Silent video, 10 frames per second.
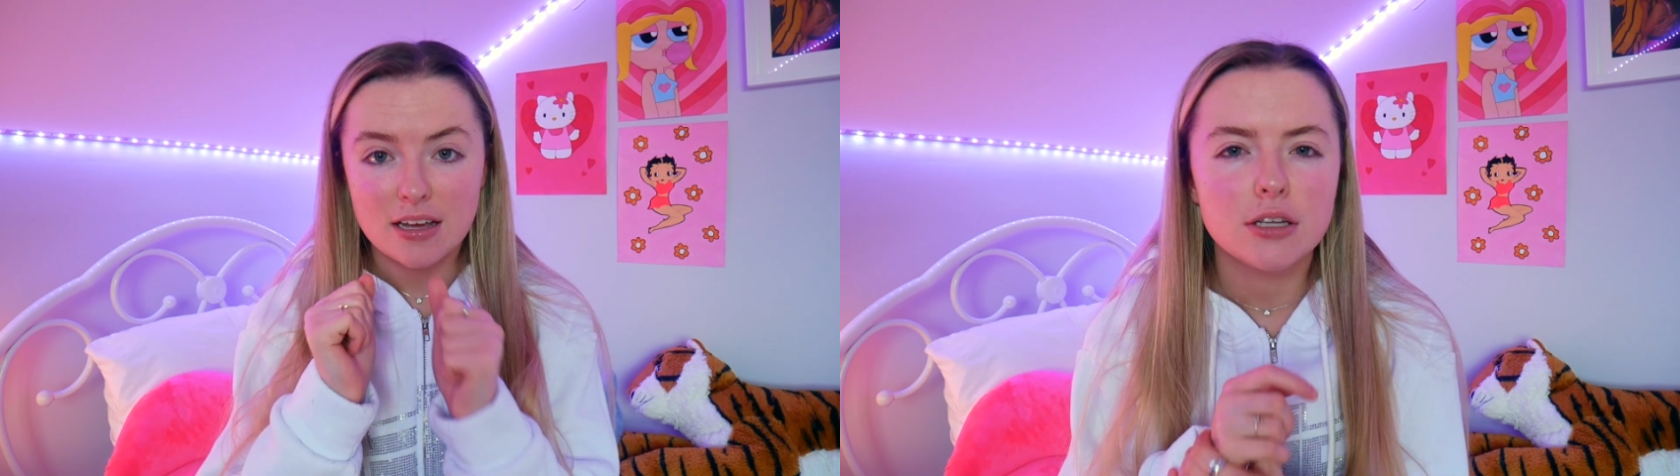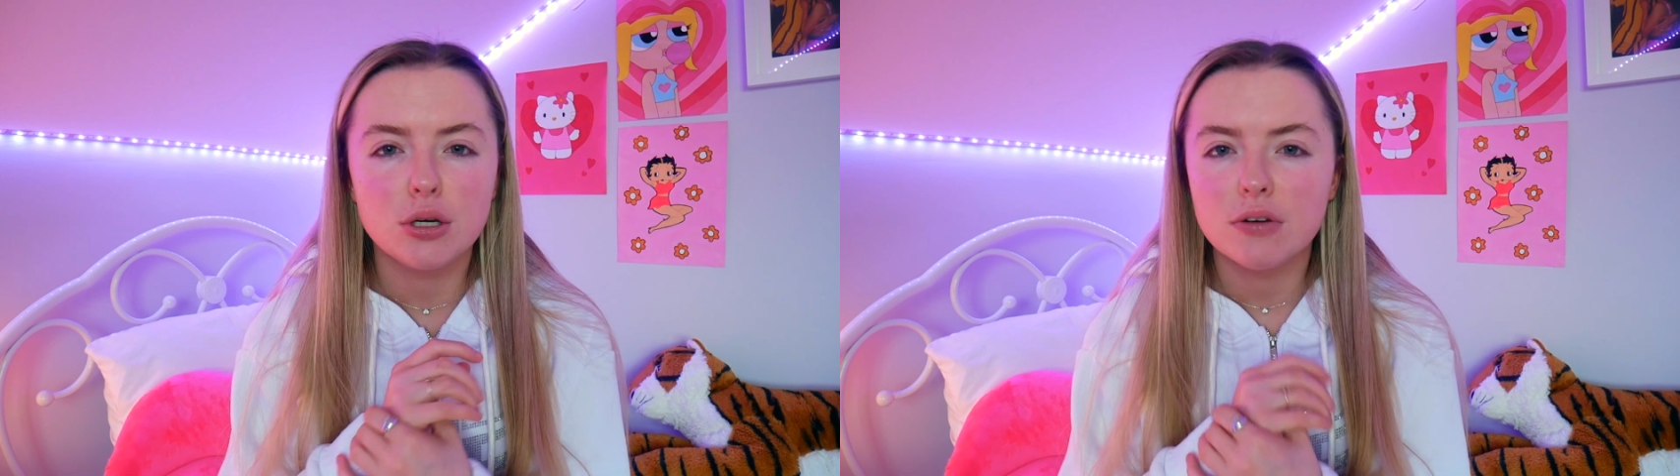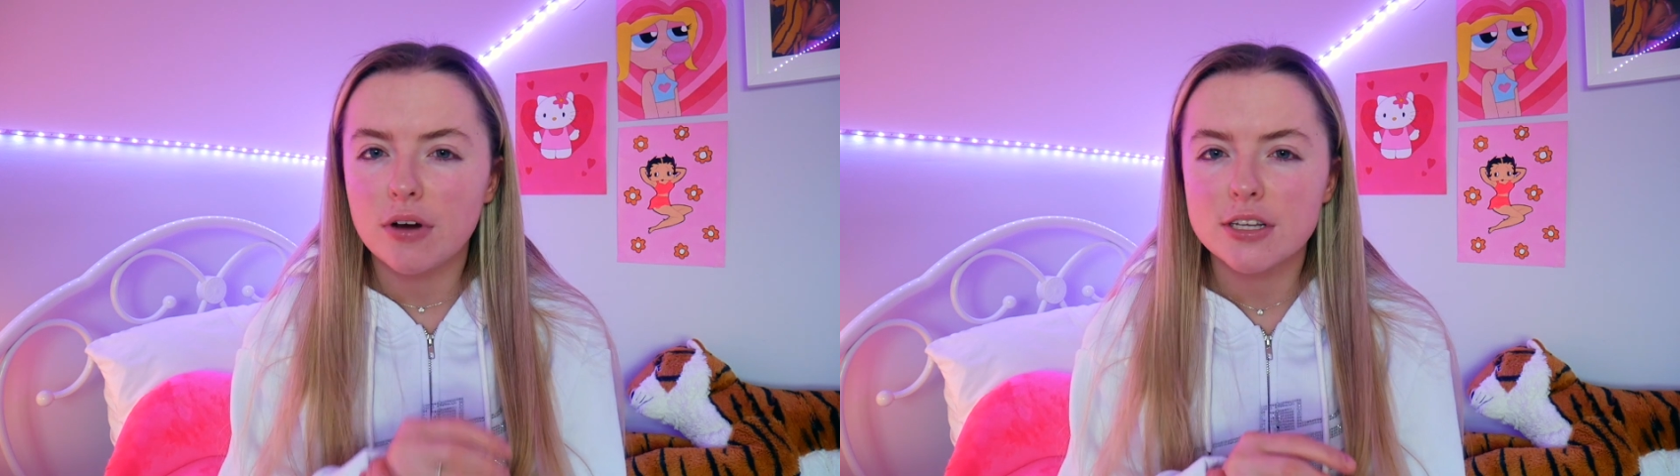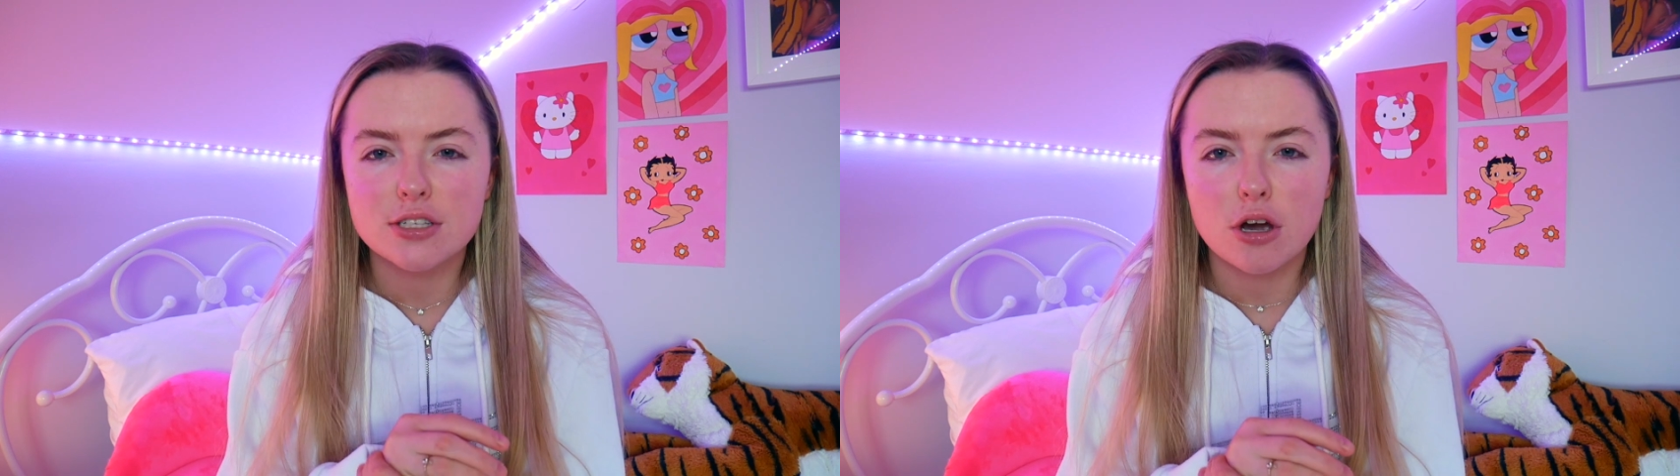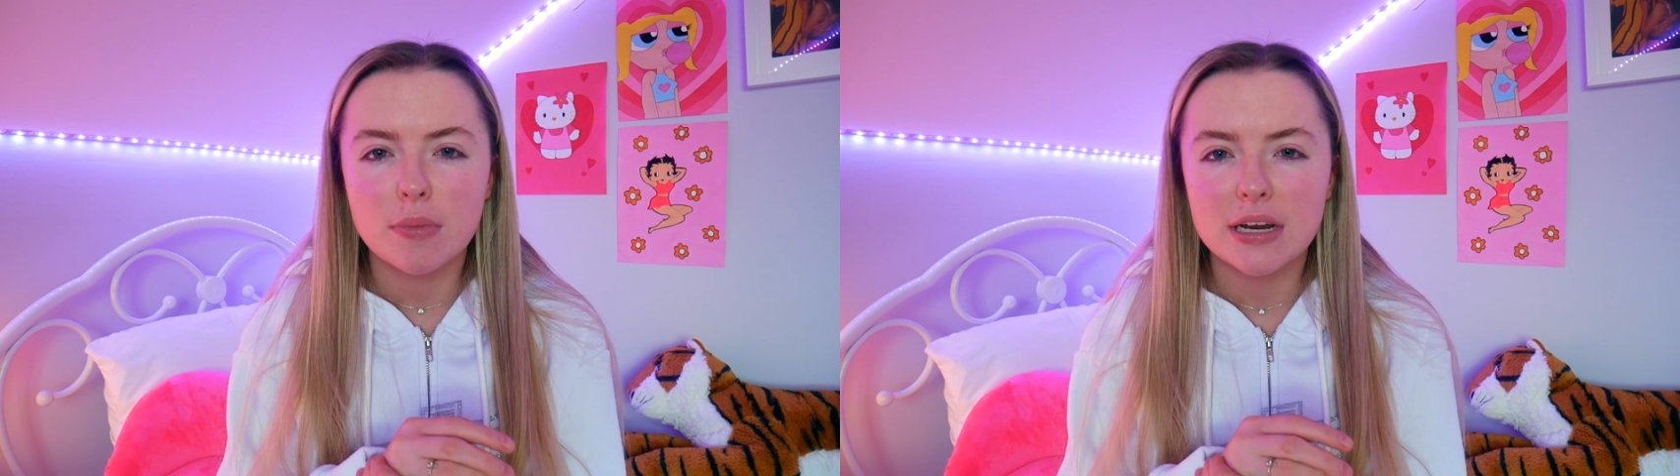You can find
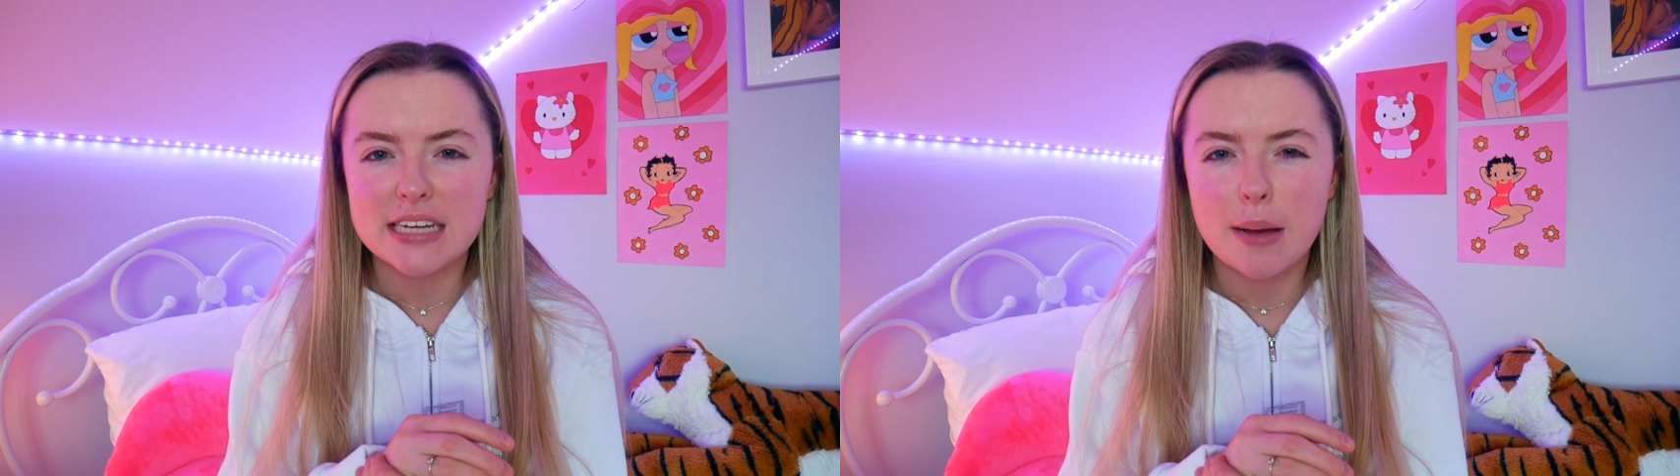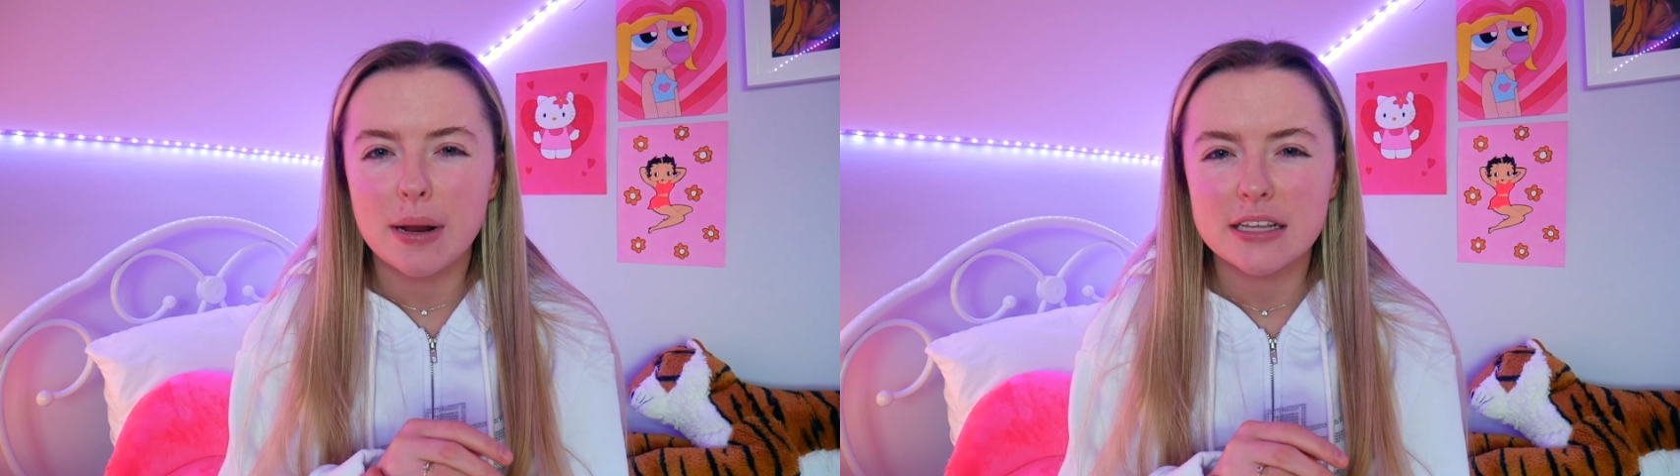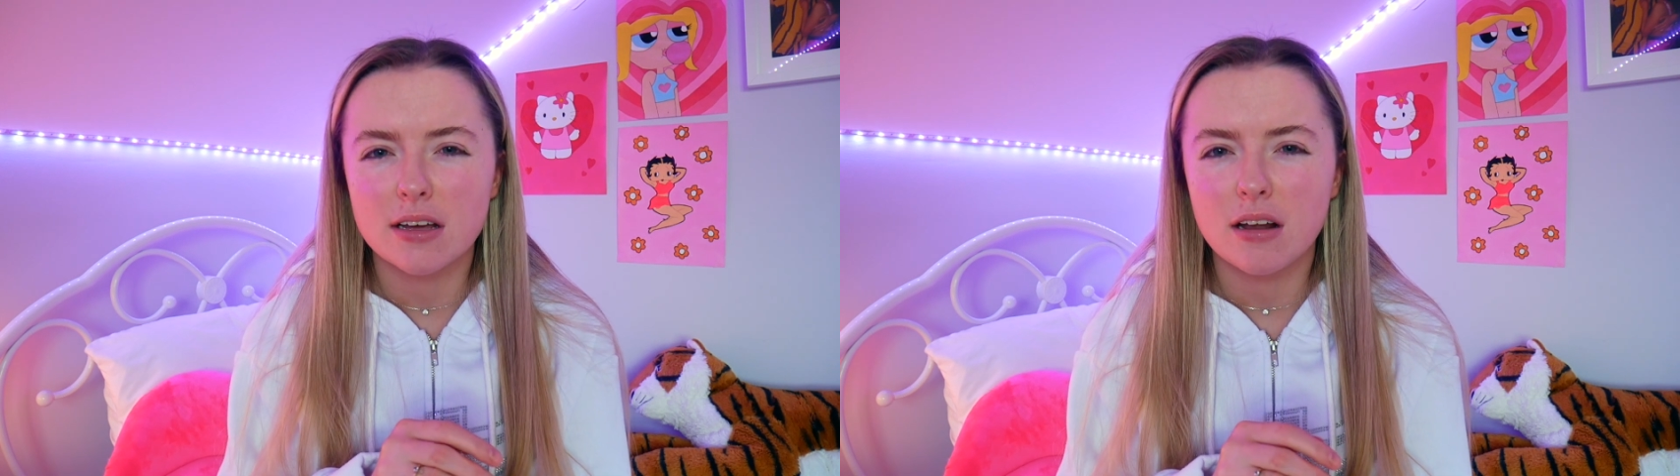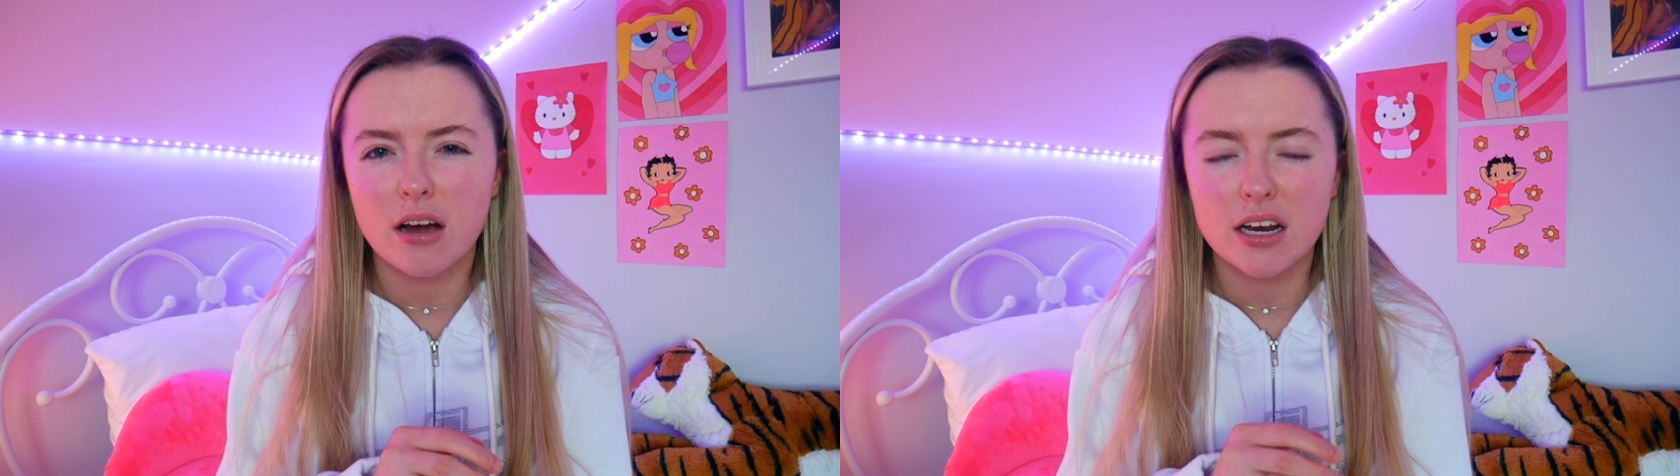so many templates online